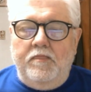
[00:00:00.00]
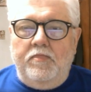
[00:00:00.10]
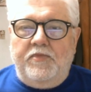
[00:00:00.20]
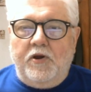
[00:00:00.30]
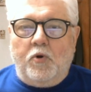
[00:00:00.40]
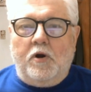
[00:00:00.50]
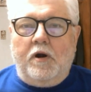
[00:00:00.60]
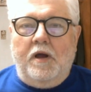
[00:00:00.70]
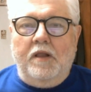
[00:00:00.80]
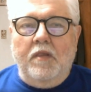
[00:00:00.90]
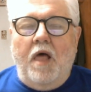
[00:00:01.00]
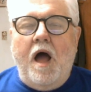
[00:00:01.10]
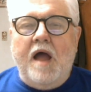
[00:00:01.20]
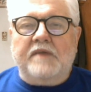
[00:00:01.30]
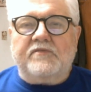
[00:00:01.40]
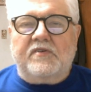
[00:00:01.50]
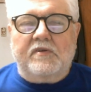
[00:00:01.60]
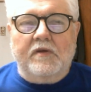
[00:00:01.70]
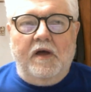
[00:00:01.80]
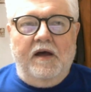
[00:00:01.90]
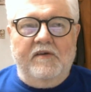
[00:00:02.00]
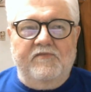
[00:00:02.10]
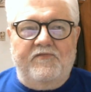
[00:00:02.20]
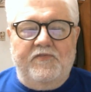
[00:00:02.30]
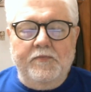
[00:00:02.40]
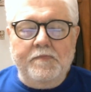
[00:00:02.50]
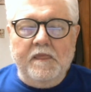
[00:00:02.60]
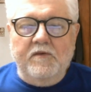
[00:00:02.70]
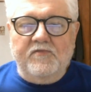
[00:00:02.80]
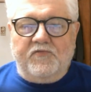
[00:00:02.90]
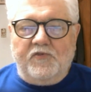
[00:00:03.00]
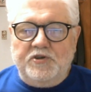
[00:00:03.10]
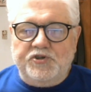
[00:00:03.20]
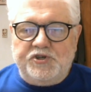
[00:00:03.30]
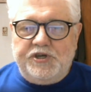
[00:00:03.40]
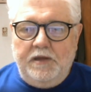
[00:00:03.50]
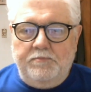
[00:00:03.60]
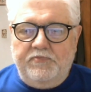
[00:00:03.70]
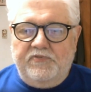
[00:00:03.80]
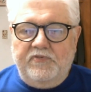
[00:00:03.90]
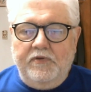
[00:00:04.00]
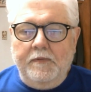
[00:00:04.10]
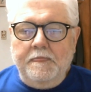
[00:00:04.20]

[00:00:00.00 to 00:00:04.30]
There were a lot of friendships